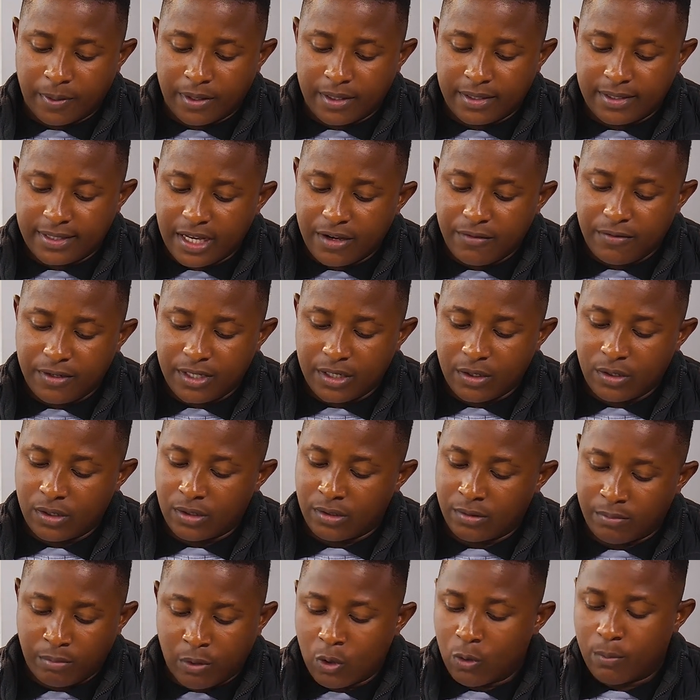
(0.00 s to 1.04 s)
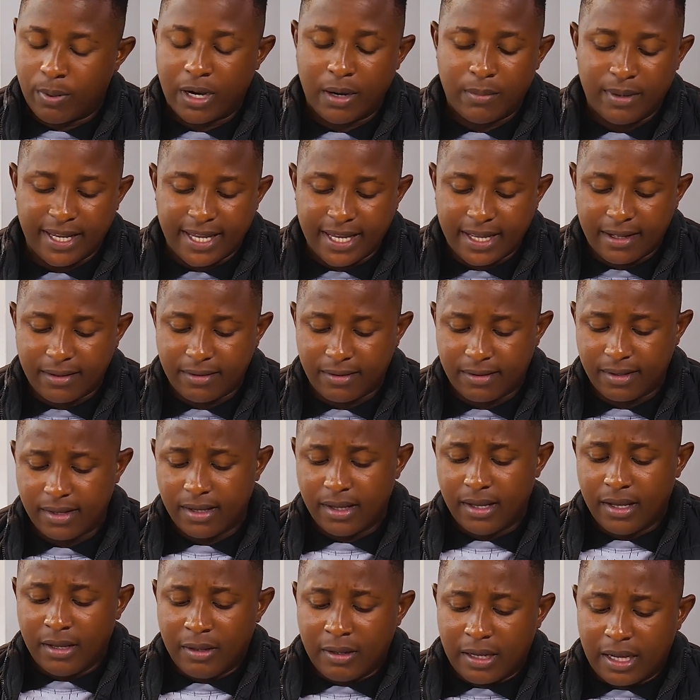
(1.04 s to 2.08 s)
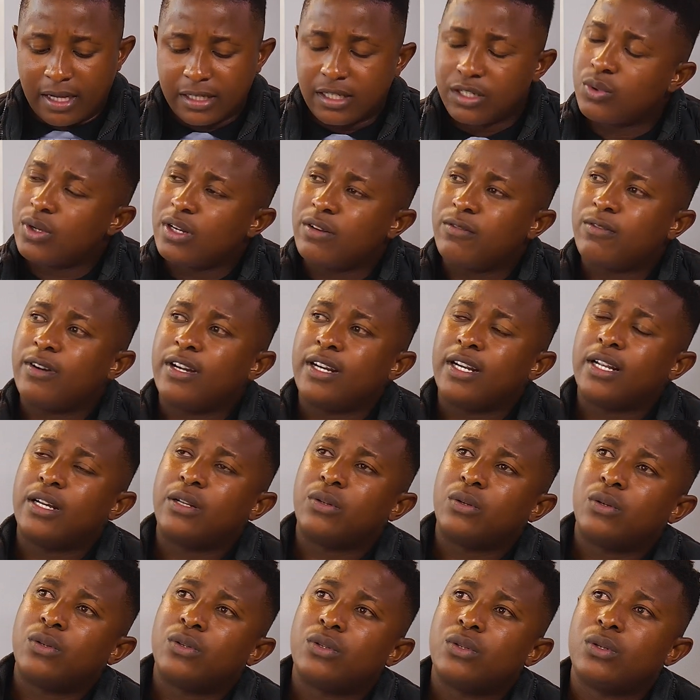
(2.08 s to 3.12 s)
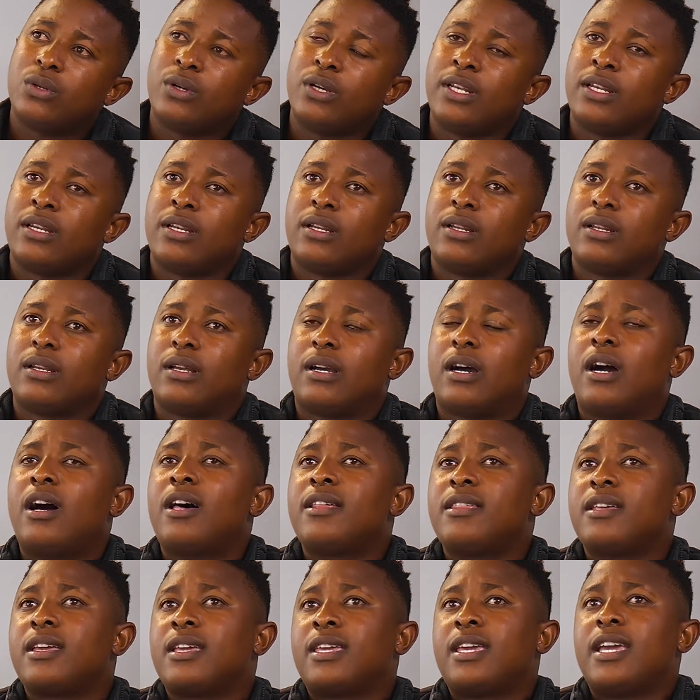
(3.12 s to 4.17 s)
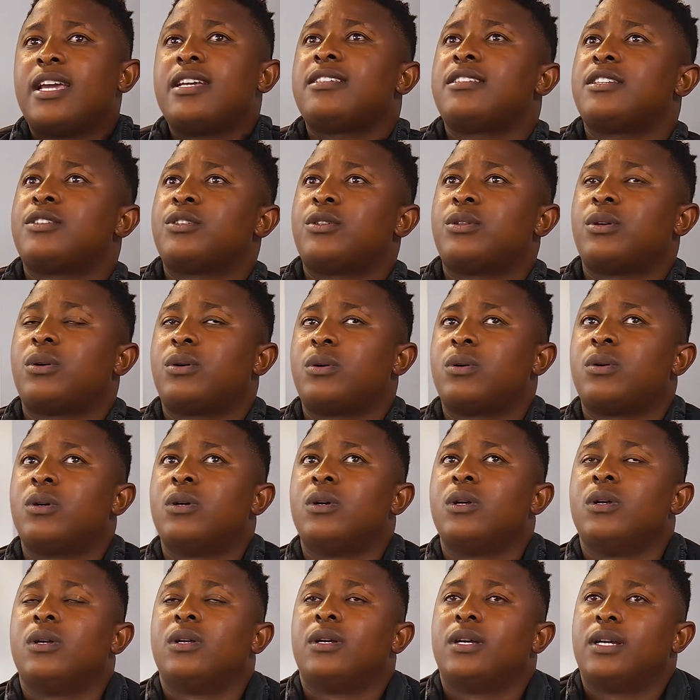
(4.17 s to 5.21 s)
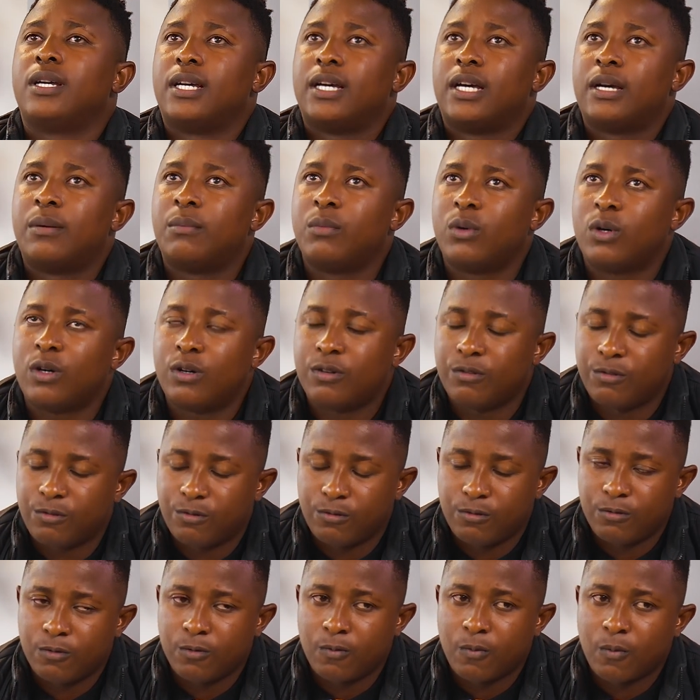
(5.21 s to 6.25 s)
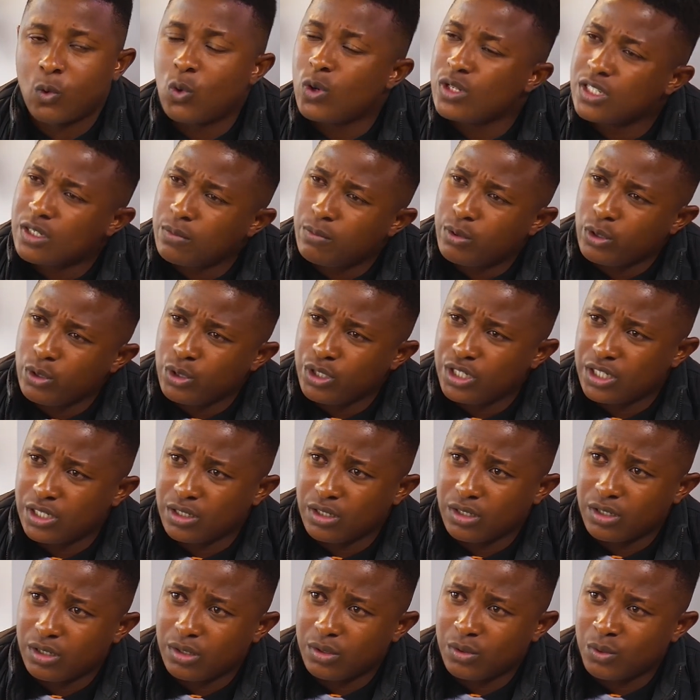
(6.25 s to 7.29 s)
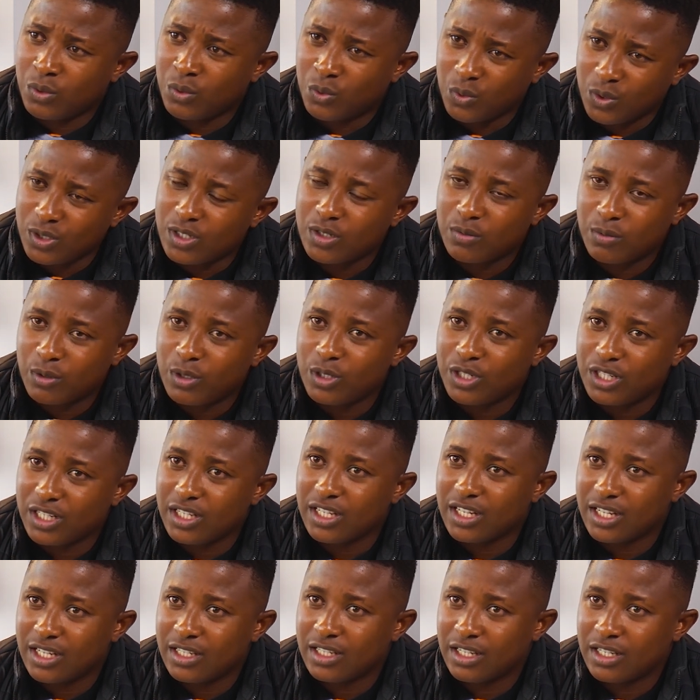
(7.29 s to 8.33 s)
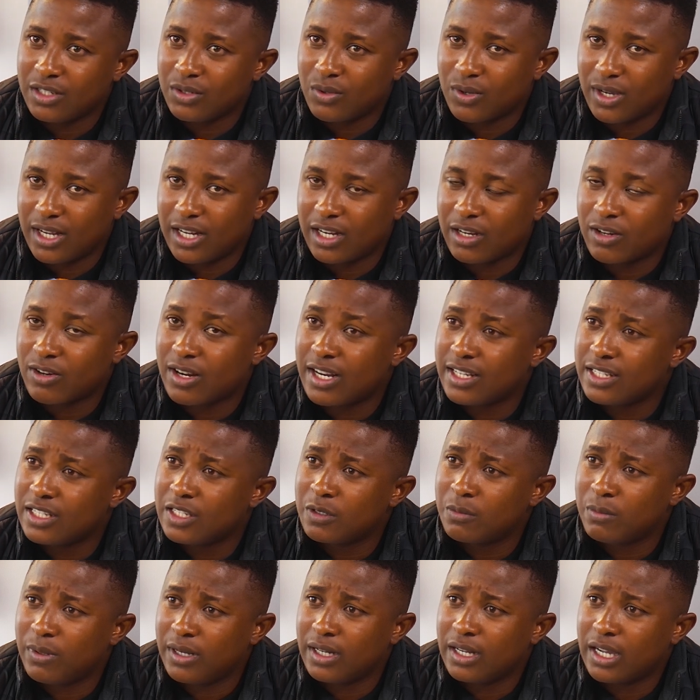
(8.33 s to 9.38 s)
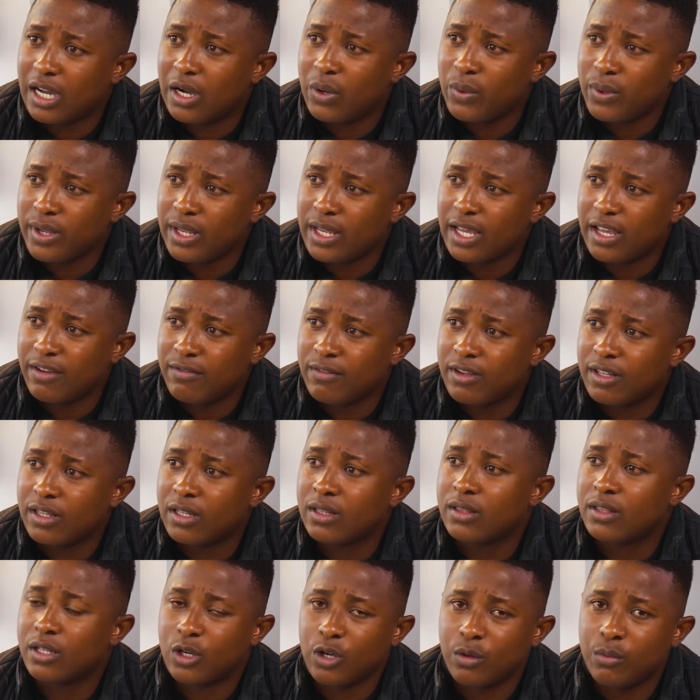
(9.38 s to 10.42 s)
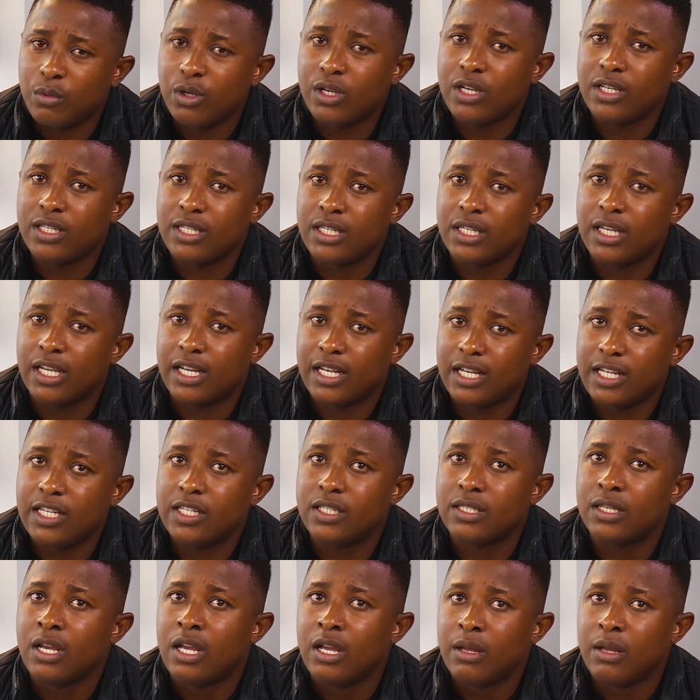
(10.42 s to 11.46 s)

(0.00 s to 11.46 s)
safety or public health. I just want to find out also in other cases, though, of water pollution, you know, water pollution is quite a crisis, but are we having the community at least